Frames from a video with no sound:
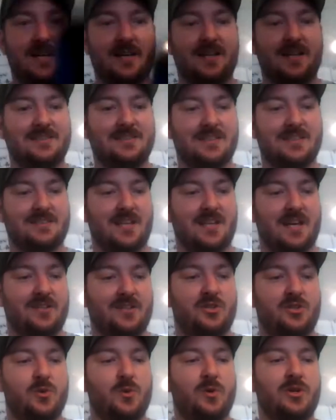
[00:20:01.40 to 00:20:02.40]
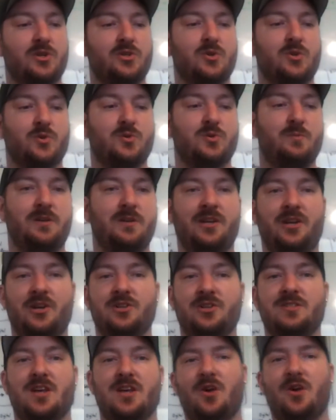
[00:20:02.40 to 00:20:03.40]
thing, and it says like doing your social
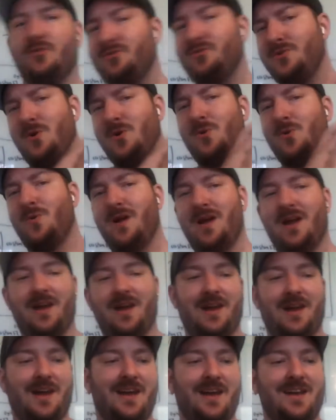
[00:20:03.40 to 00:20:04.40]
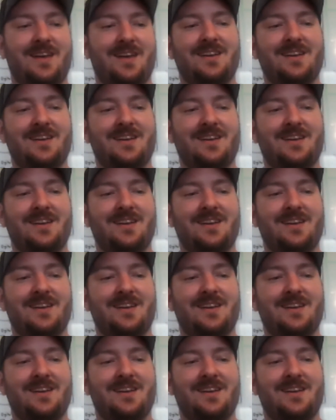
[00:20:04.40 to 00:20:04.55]
media yourself. No way.